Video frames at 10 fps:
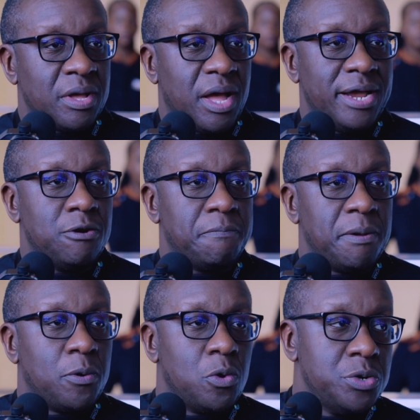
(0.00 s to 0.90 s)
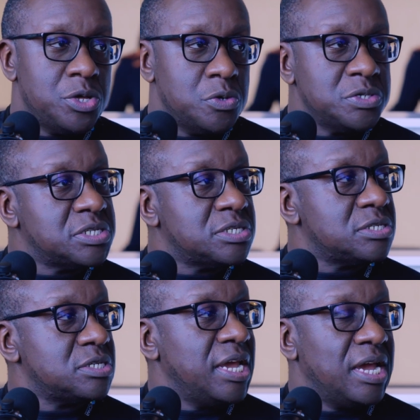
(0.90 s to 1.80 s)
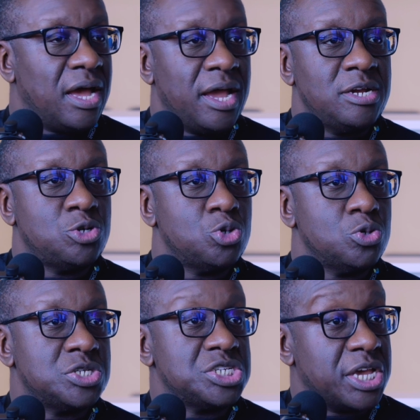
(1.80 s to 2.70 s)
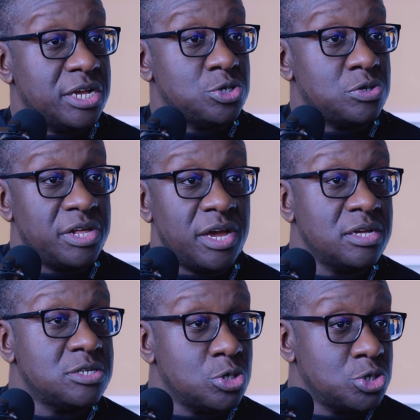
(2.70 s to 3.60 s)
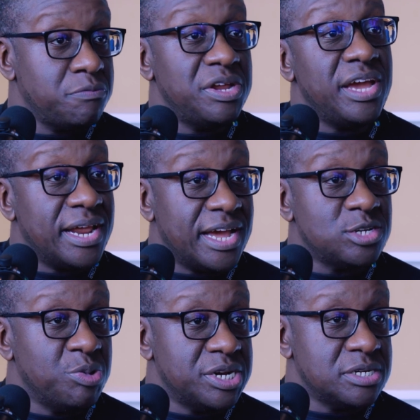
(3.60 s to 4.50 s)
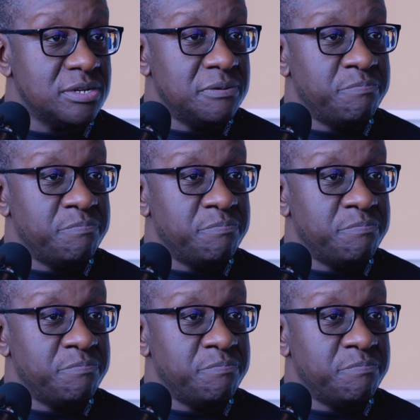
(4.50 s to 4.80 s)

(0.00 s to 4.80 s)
I know people who use AI to schedule their social media engagement.